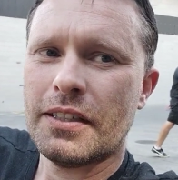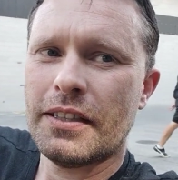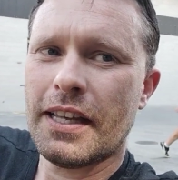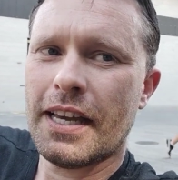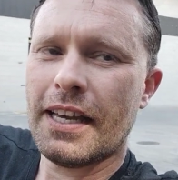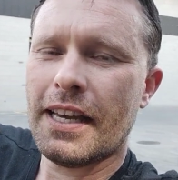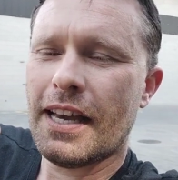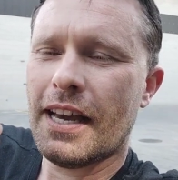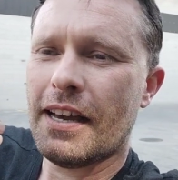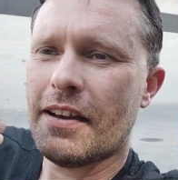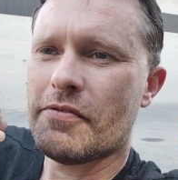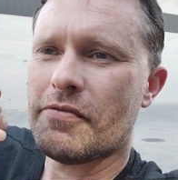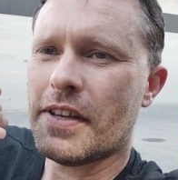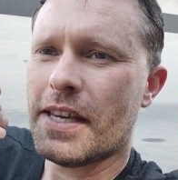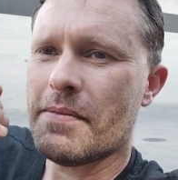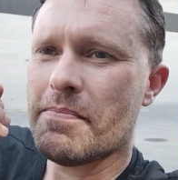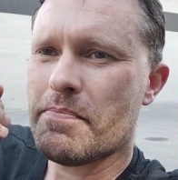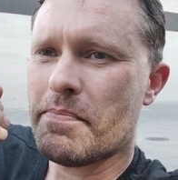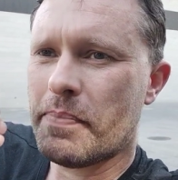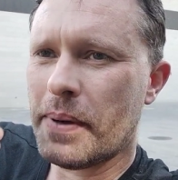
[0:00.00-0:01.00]
They have
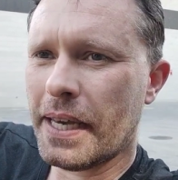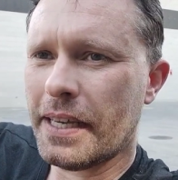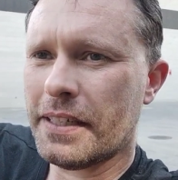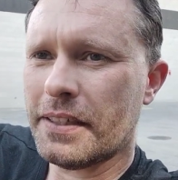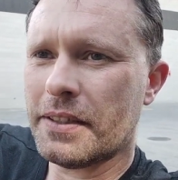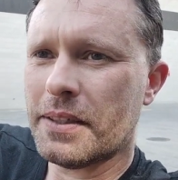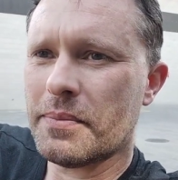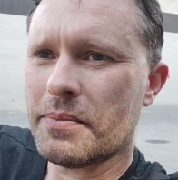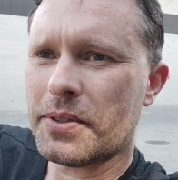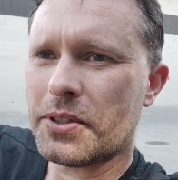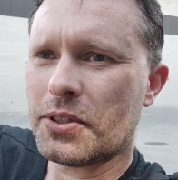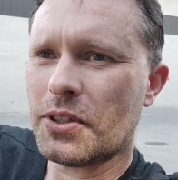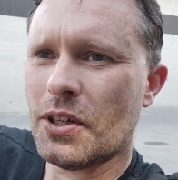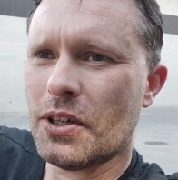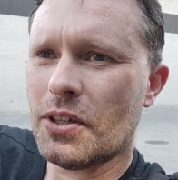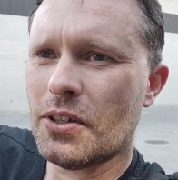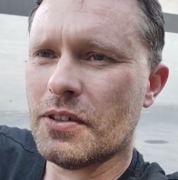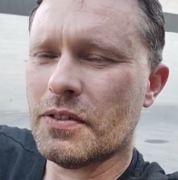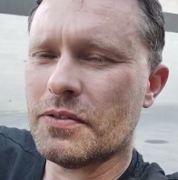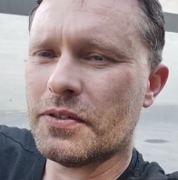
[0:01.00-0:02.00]
embedded
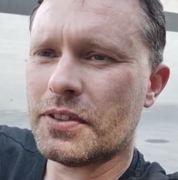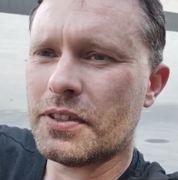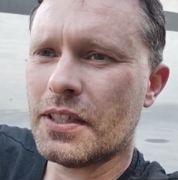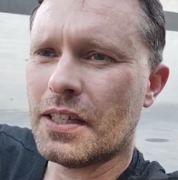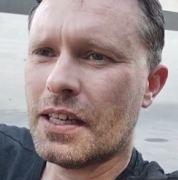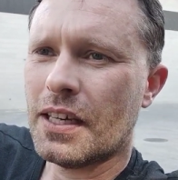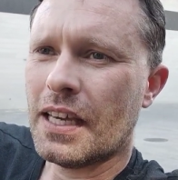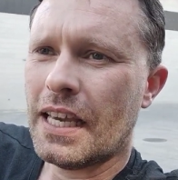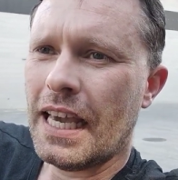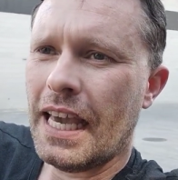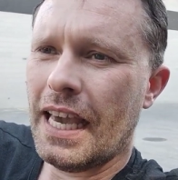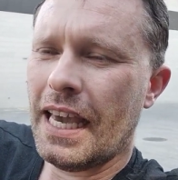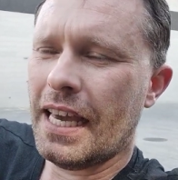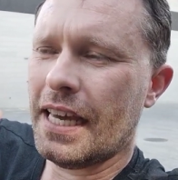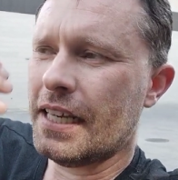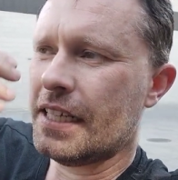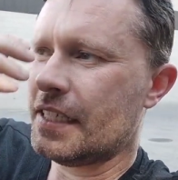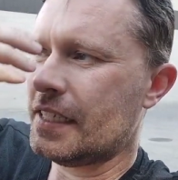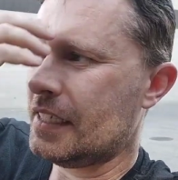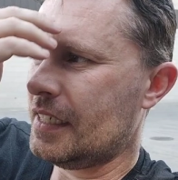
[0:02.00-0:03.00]
themselves,
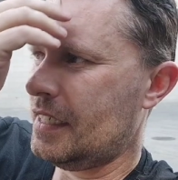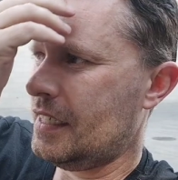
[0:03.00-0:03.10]
and